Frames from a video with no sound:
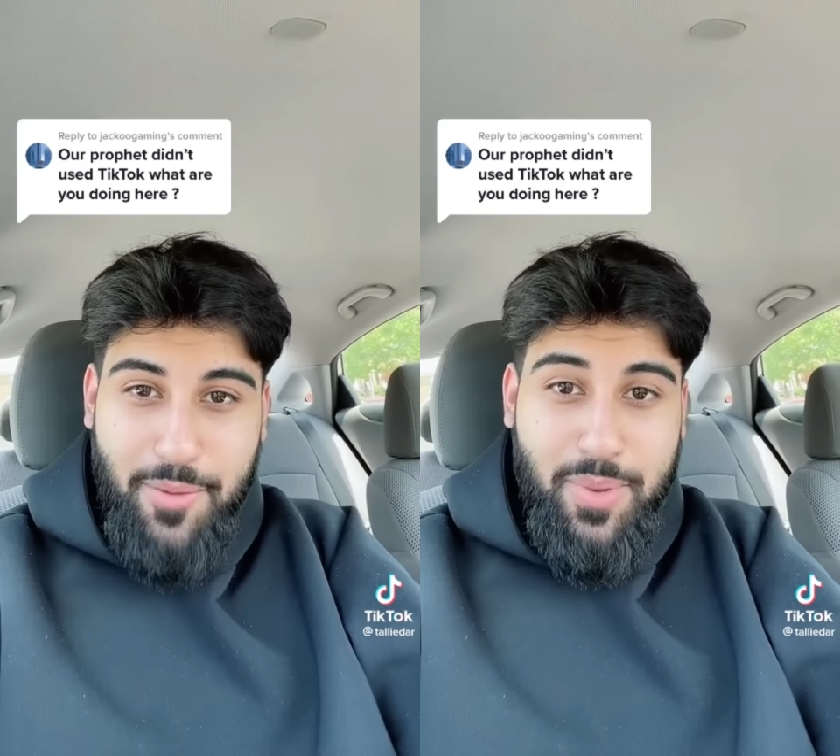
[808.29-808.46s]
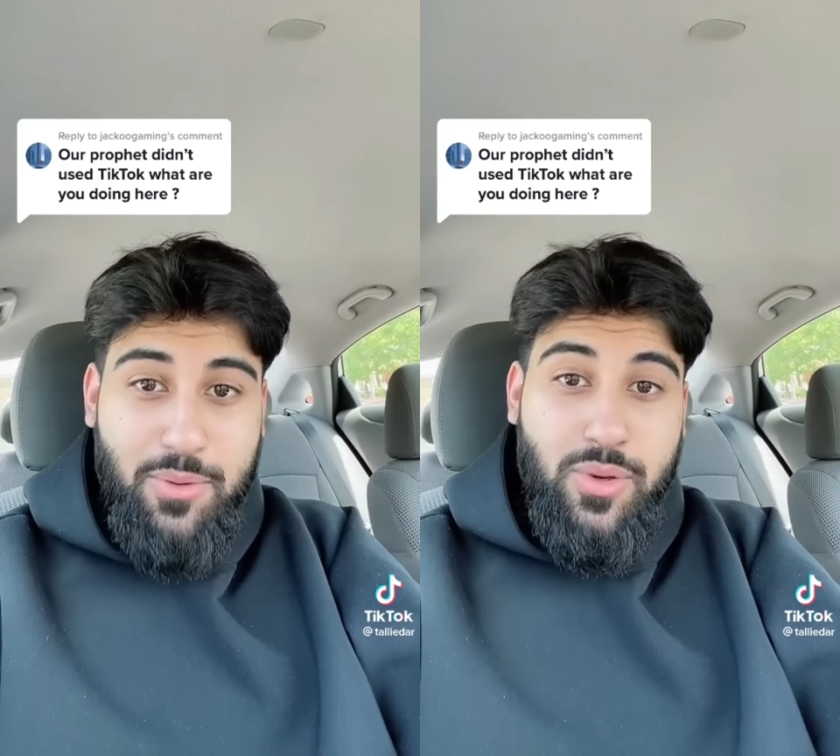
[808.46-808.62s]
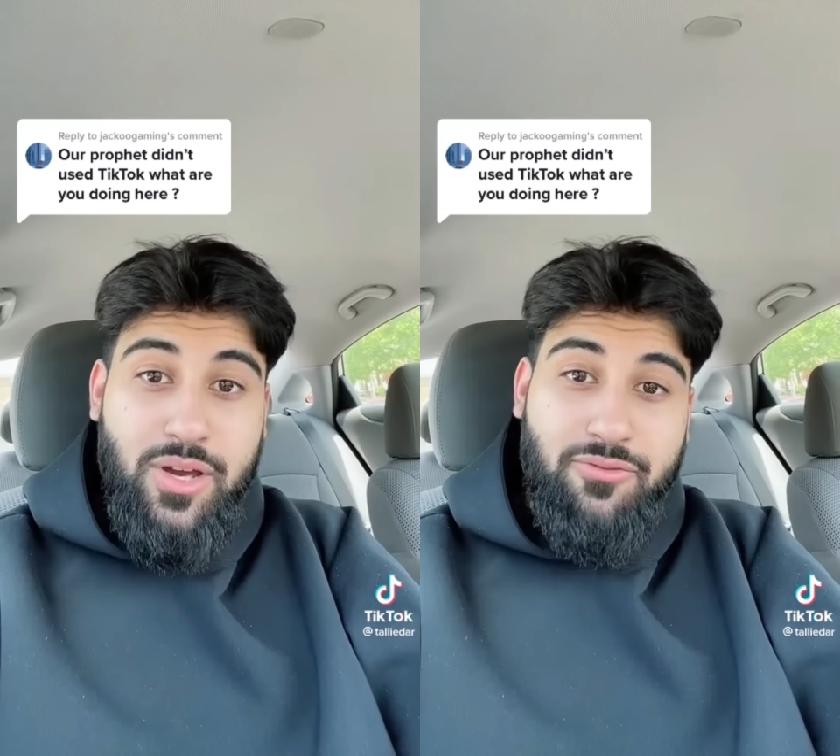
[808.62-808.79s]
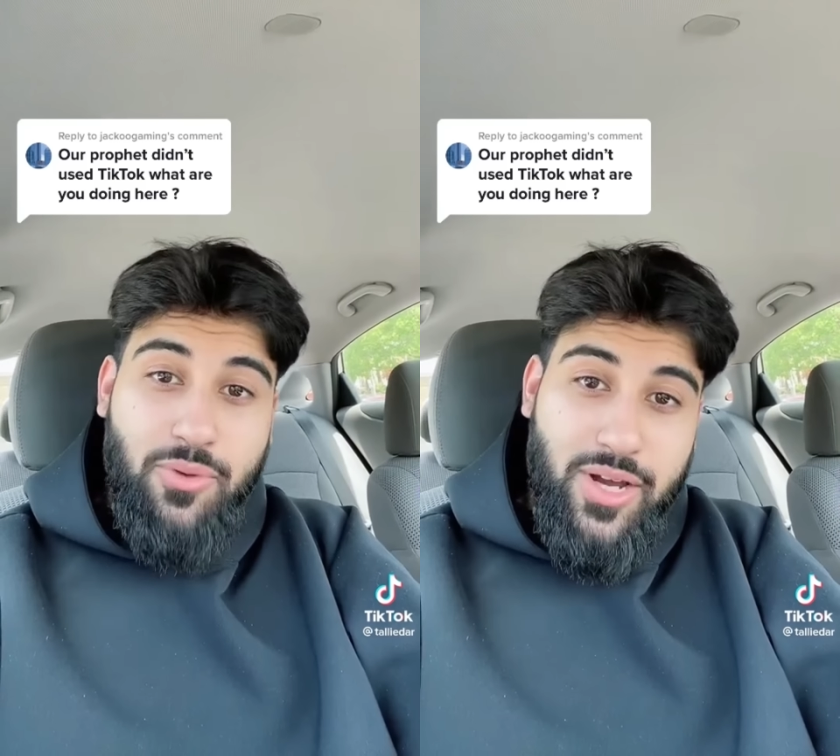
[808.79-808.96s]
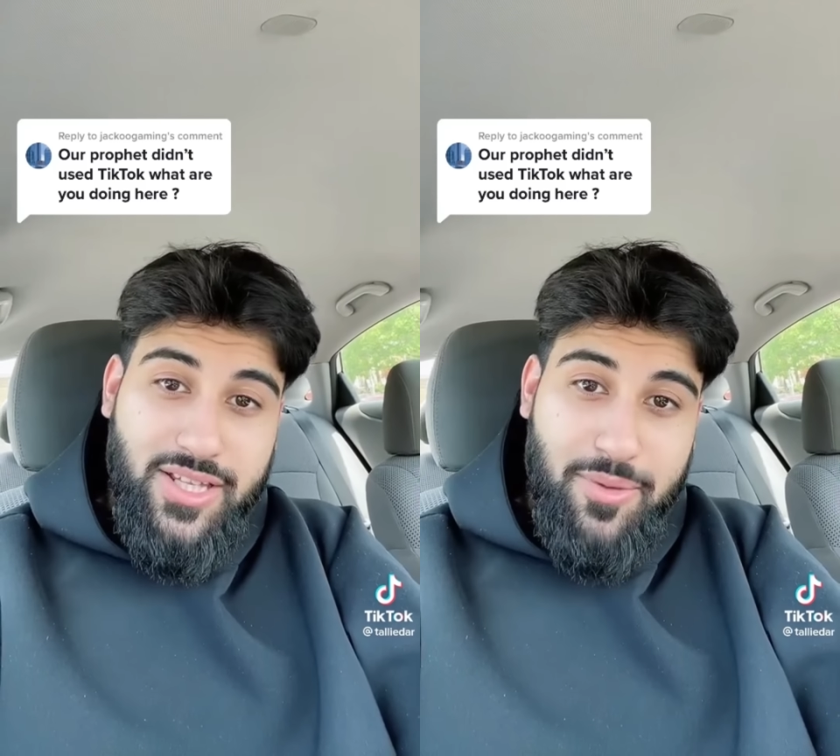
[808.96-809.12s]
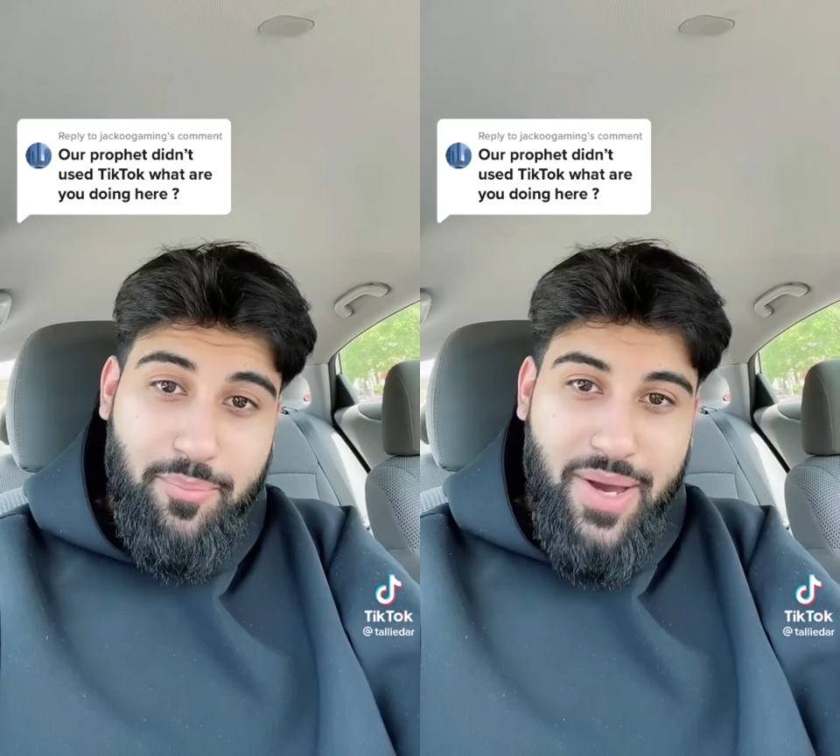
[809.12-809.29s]
but we avoid
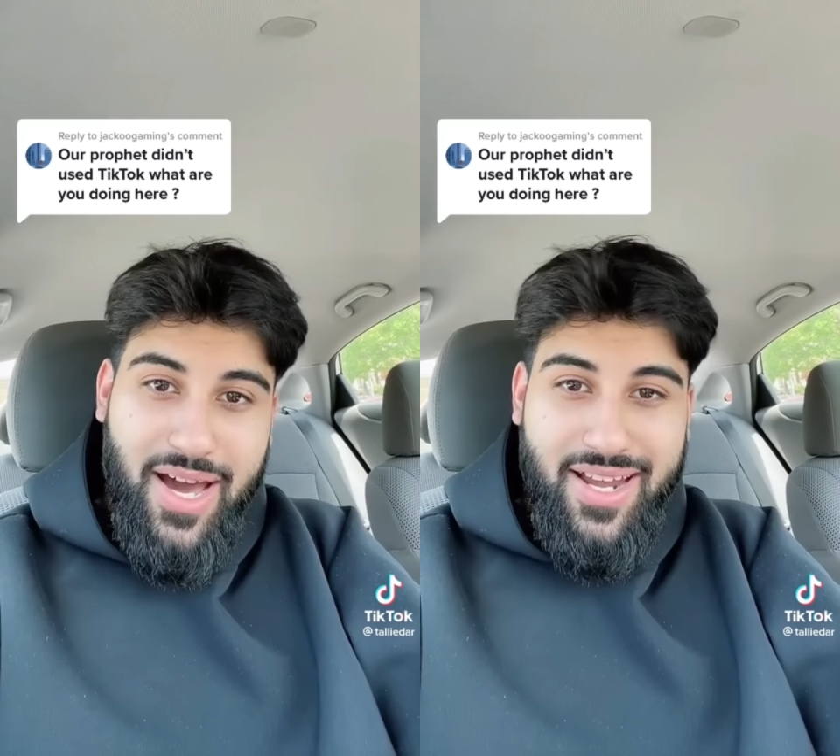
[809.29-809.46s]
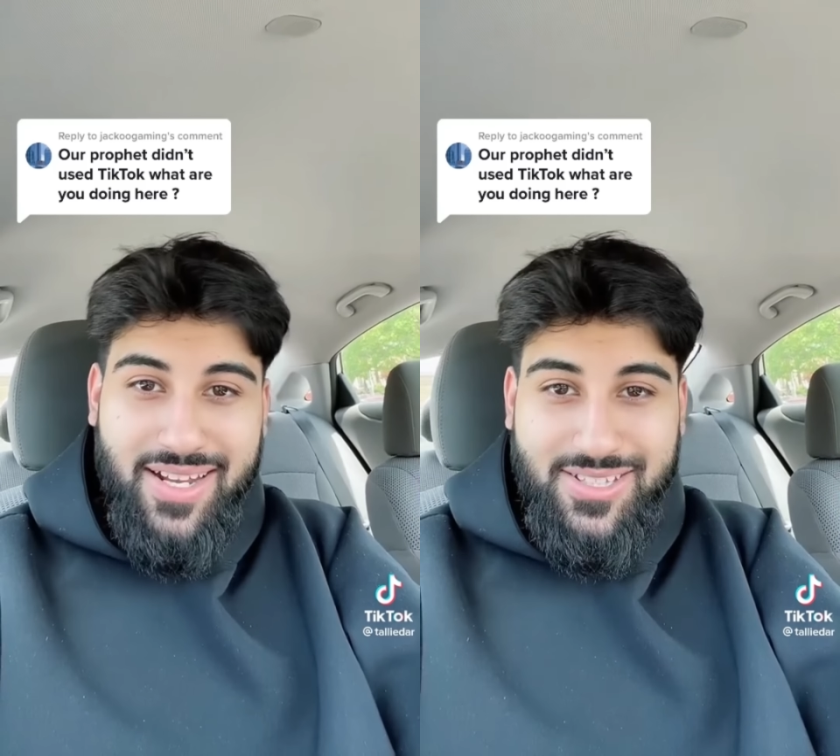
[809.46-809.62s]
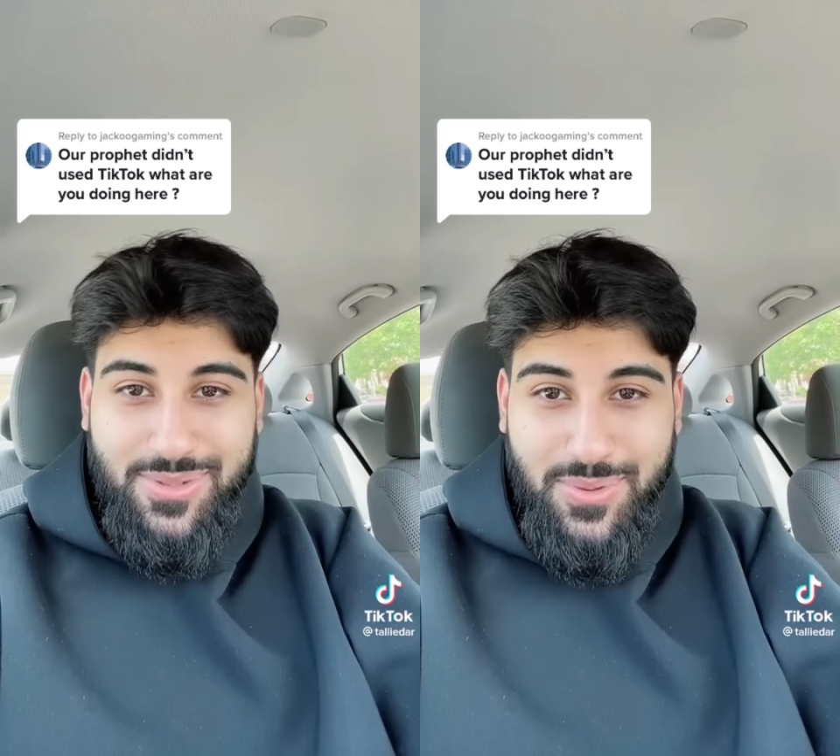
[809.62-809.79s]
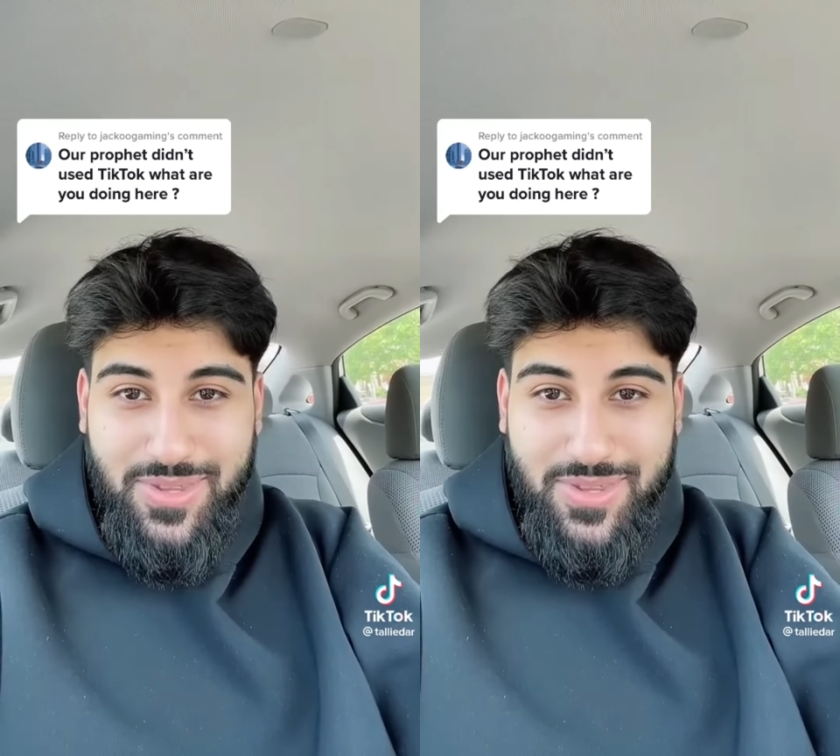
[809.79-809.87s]
the bad and do